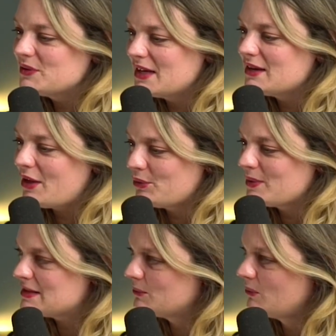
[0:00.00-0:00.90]
another
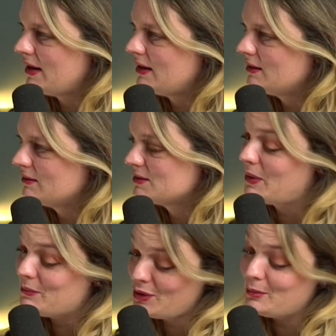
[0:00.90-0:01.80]
reason why it's
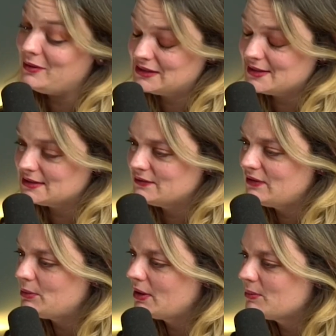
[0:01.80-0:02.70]
why we're not moving to London in
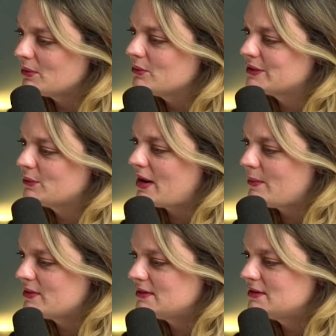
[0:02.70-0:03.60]
February, but also
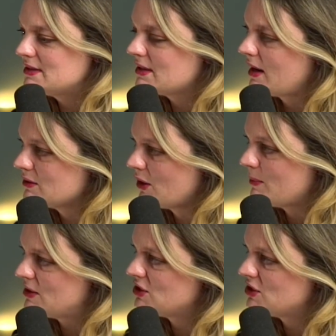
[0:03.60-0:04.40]
why we're deciding to home